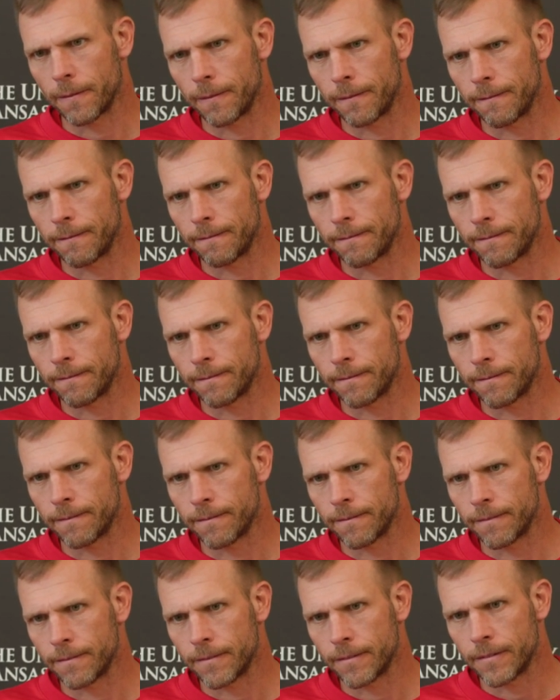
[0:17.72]
that
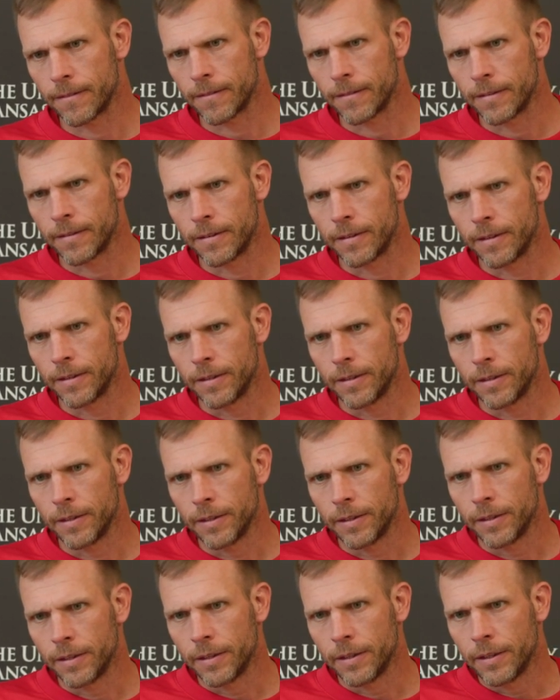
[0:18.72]
versatility that he can play multiple
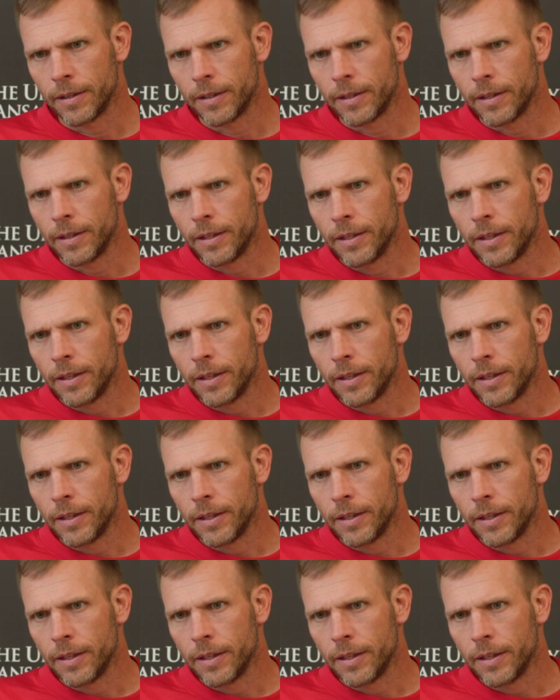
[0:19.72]
spots with?